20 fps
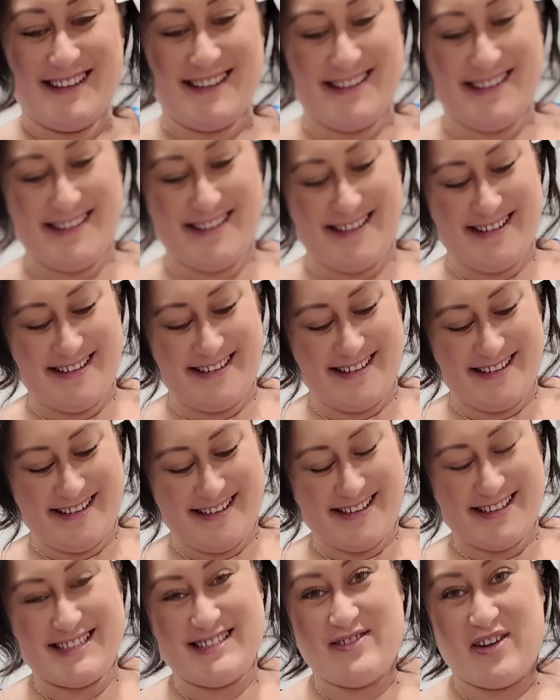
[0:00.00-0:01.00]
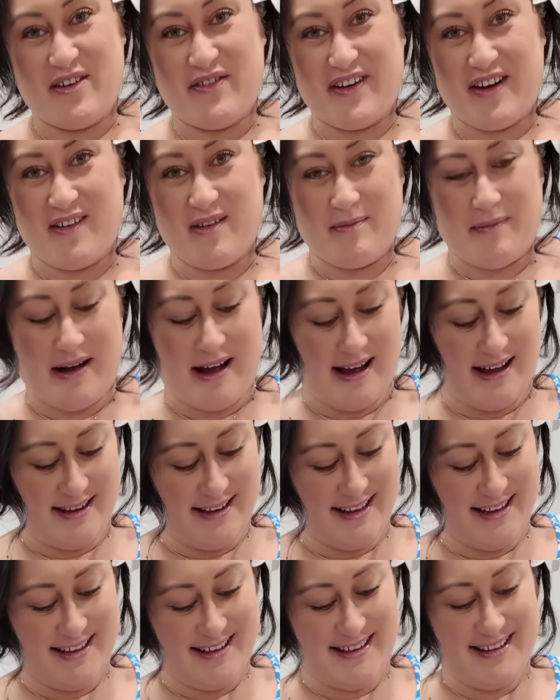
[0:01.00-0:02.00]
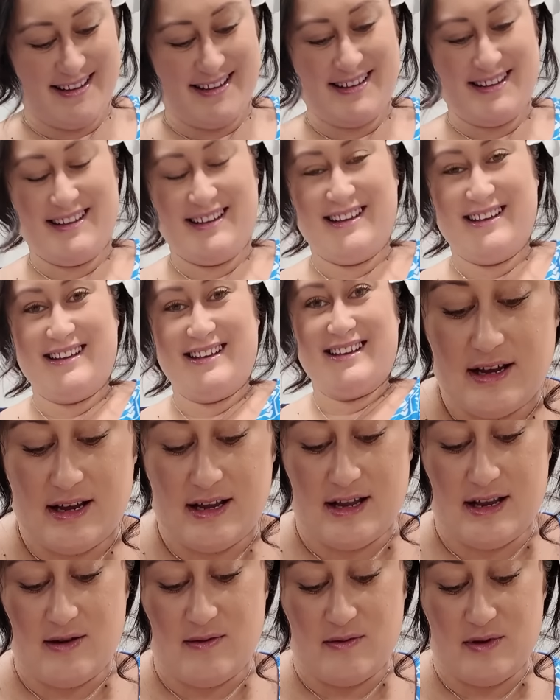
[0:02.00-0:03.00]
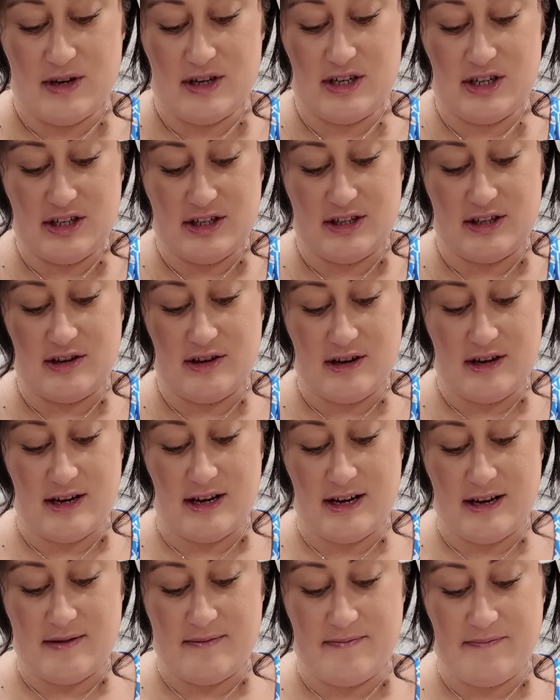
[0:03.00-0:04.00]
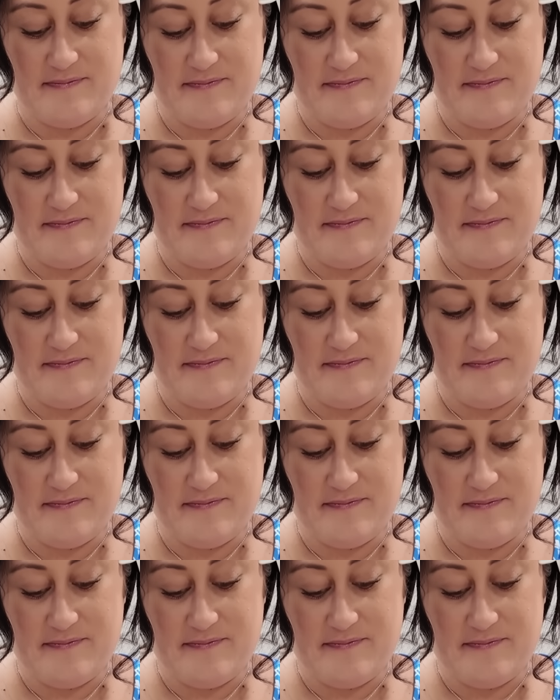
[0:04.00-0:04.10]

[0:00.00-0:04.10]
It's my favorite part. And we're just gonna